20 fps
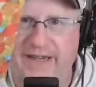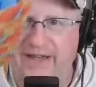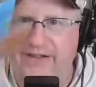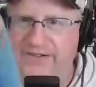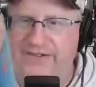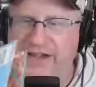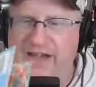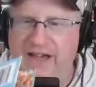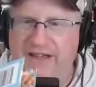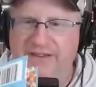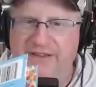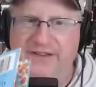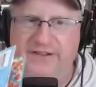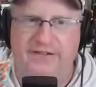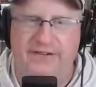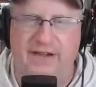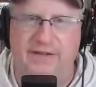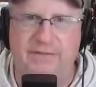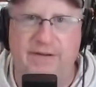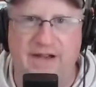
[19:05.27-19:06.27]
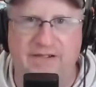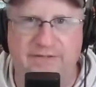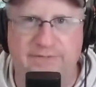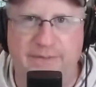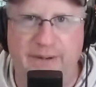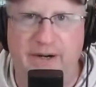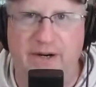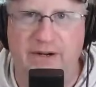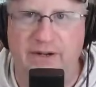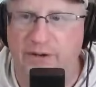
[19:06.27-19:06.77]
Hey, sign this. I've
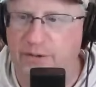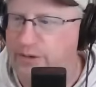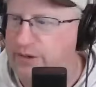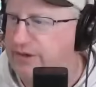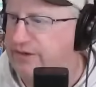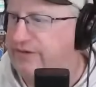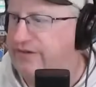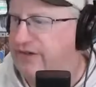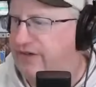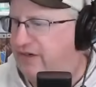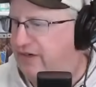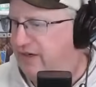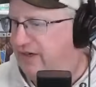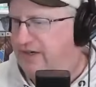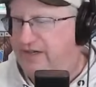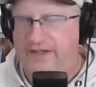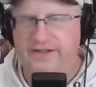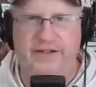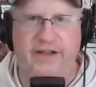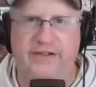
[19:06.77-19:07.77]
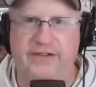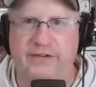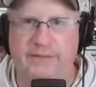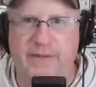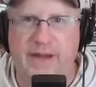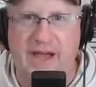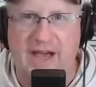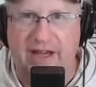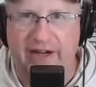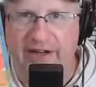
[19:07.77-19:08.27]
barely worked here. It doesn't
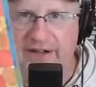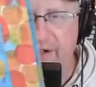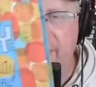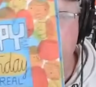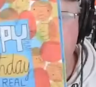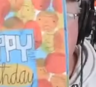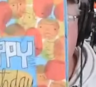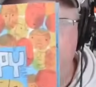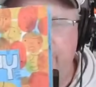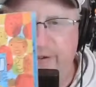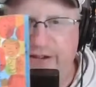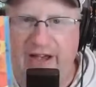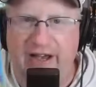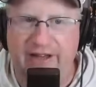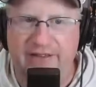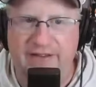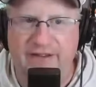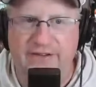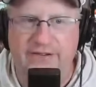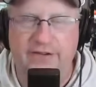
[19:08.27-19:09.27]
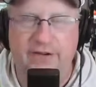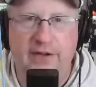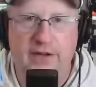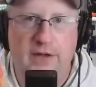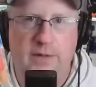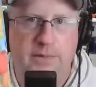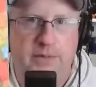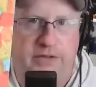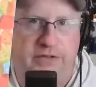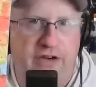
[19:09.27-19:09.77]
matter. Sign this.
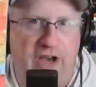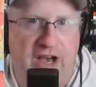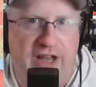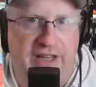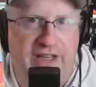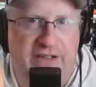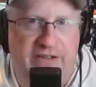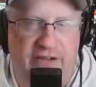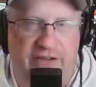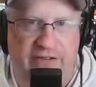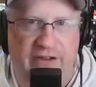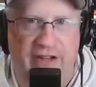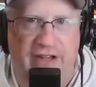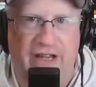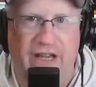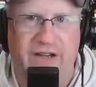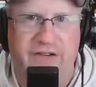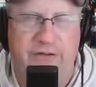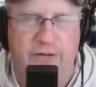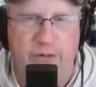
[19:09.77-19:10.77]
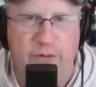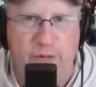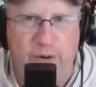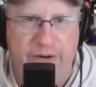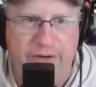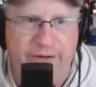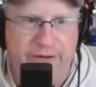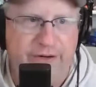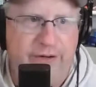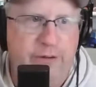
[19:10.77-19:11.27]
But Johnny, just in case you're
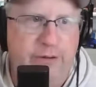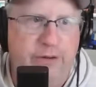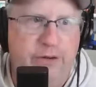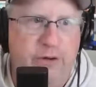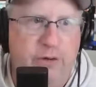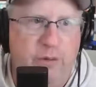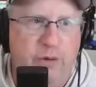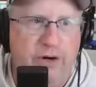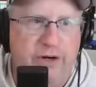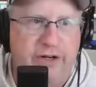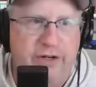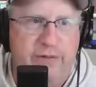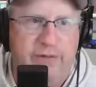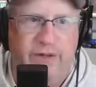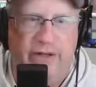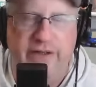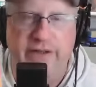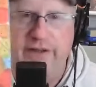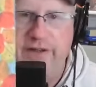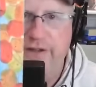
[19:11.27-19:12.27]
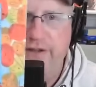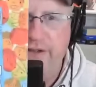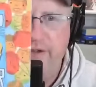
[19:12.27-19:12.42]
wondering who you're working with,